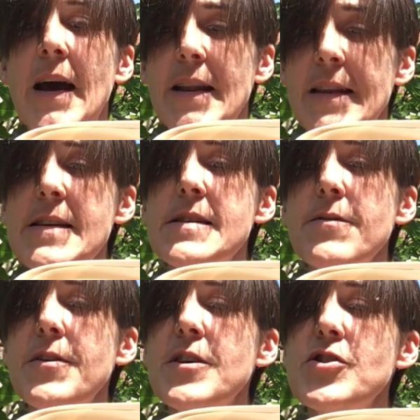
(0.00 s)
And that's the
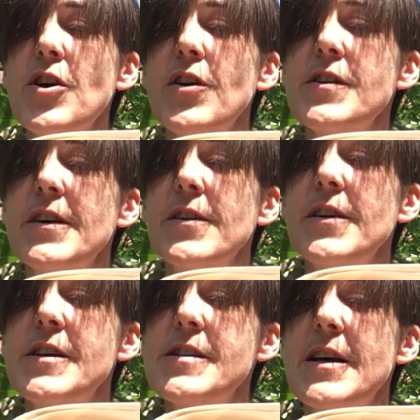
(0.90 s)
finished article,
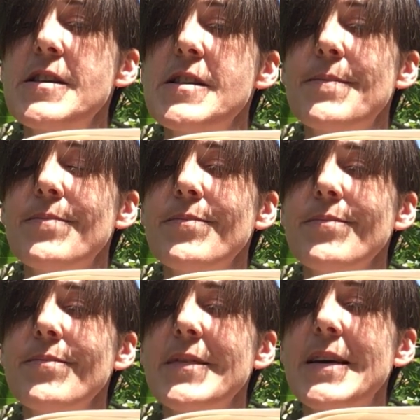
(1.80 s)
he says.
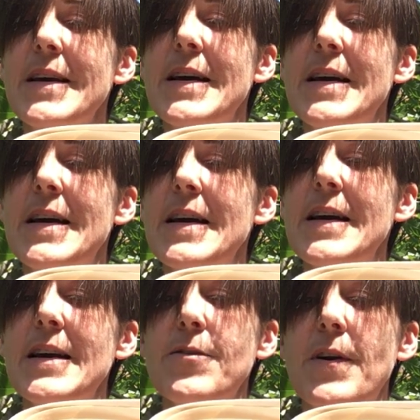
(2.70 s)

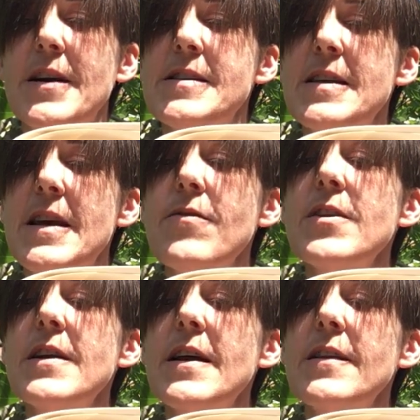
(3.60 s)
It flies
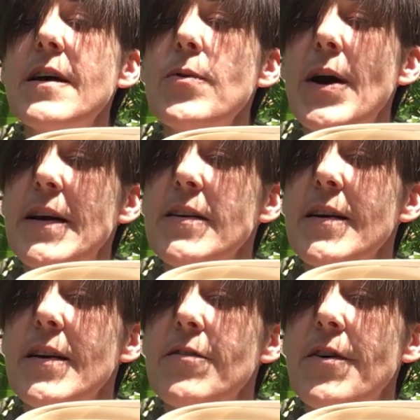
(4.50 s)
evenly and direct,
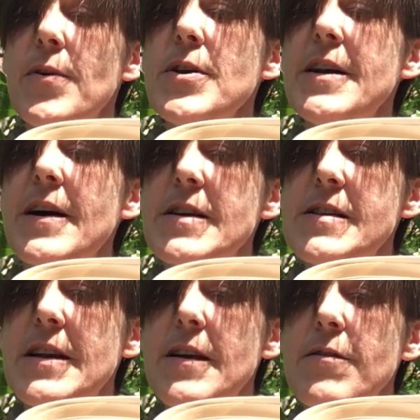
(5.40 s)
very
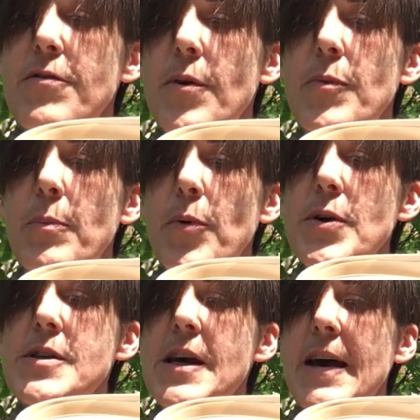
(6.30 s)
nicely, from the
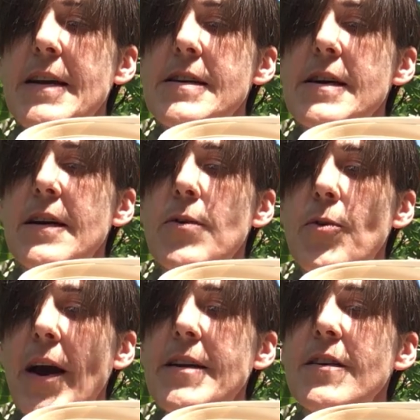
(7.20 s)
boy's hand right